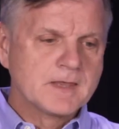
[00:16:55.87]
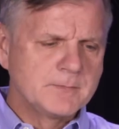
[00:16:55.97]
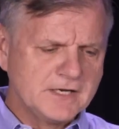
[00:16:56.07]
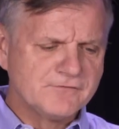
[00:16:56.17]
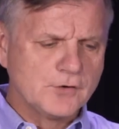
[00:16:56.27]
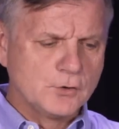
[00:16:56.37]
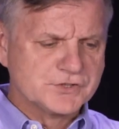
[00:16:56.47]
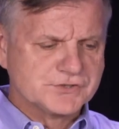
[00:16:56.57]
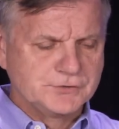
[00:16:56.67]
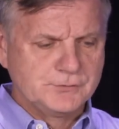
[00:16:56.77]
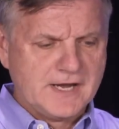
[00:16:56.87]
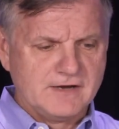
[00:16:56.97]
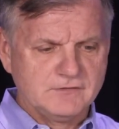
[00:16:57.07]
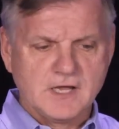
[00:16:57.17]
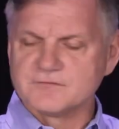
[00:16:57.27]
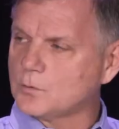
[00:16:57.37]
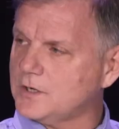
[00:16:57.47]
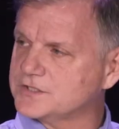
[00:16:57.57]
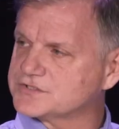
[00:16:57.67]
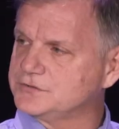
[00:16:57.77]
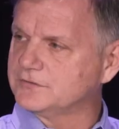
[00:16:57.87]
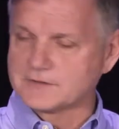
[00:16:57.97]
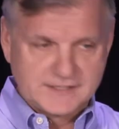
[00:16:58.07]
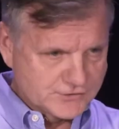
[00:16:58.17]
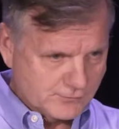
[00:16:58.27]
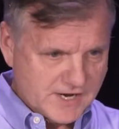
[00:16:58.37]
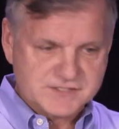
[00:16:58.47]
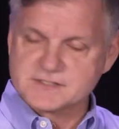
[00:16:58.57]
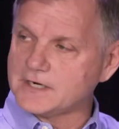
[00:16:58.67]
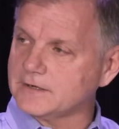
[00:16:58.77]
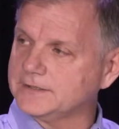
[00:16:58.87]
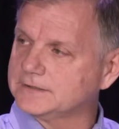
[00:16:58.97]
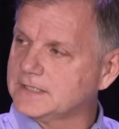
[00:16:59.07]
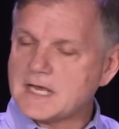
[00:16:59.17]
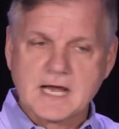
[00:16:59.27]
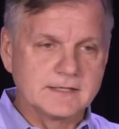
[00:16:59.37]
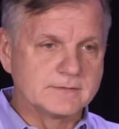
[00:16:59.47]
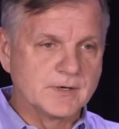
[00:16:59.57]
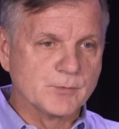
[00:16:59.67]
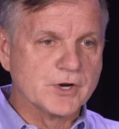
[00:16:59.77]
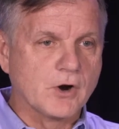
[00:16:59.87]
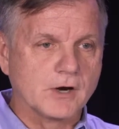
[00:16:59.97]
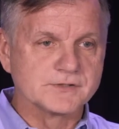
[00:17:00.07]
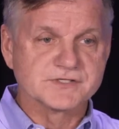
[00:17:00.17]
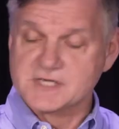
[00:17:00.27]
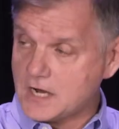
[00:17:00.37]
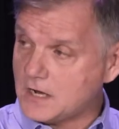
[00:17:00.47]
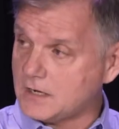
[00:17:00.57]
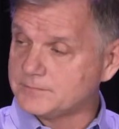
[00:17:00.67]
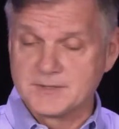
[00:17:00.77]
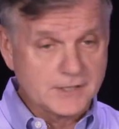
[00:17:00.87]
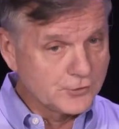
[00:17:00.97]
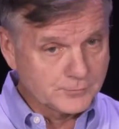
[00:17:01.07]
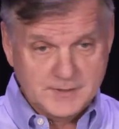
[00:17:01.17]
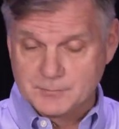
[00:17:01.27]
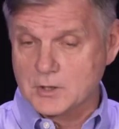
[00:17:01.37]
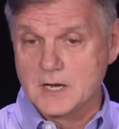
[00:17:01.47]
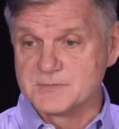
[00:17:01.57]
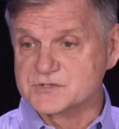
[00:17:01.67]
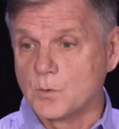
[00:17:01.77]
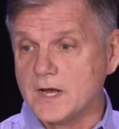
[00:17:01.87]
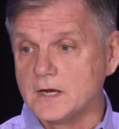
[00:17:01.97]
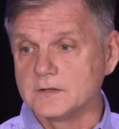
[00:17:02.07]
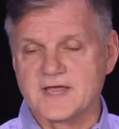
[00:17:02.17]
Many folks who have loved ones who are laid to rest there in Highland Memory Gardens come, but other people come as well.